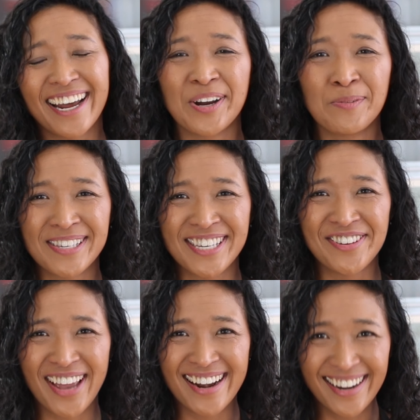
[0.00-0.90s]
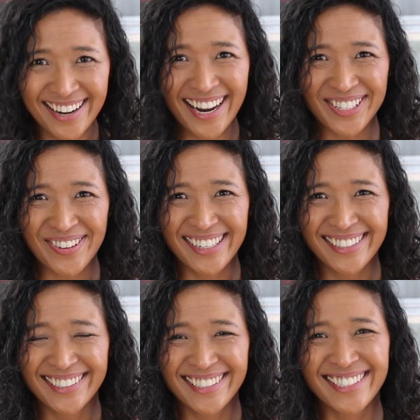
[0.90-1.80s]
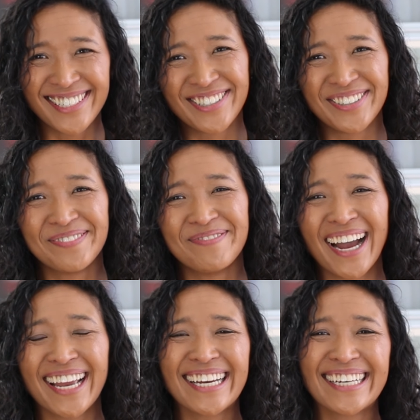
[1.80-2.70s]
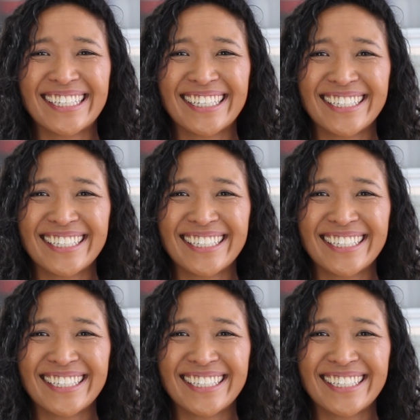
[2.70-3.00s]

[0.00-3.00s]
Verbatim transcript: I hope to see you again next week. See you soon. Bye.